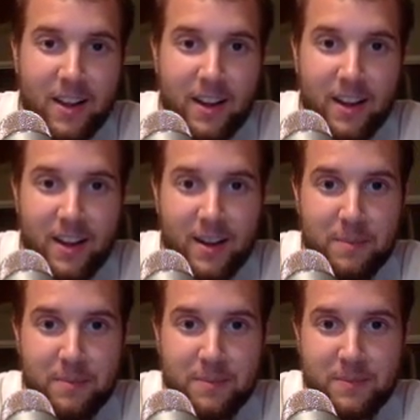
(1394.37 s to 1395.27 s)

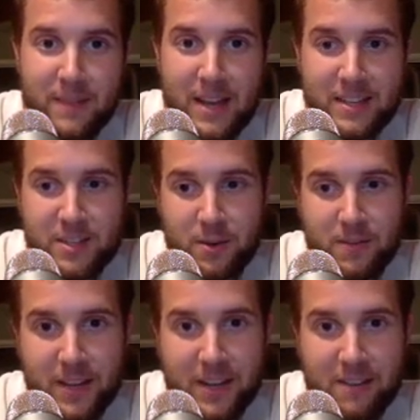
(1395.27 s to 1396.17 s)
as sort
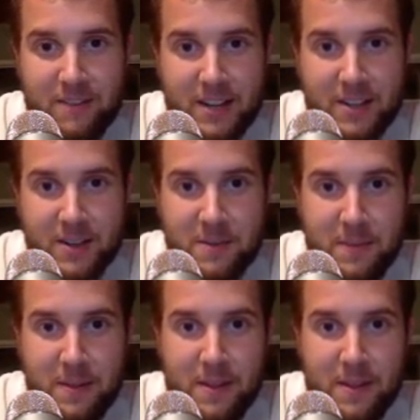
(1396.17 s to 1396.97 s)
of like a vector.